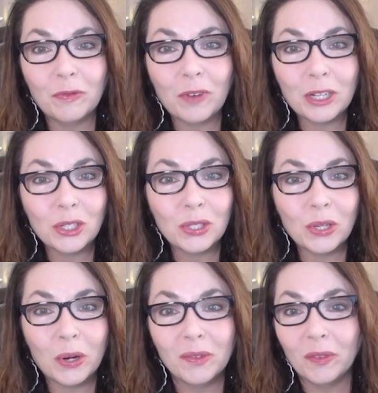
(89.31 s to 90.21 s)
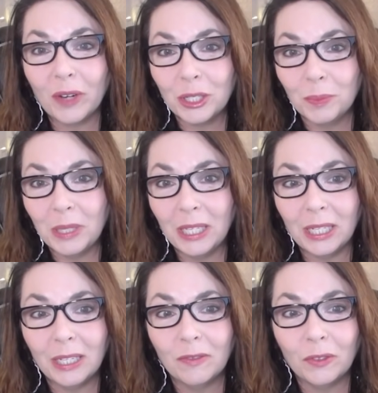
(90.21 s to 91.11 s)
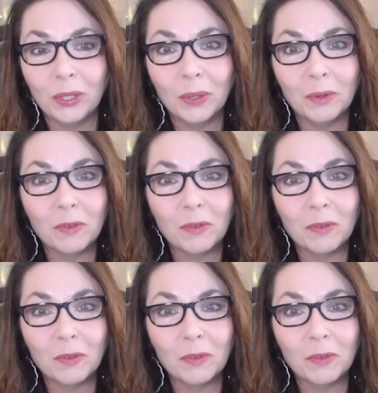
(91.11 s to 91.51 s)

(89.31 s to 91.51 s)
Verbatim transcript: fresh start, fresh beginning for you.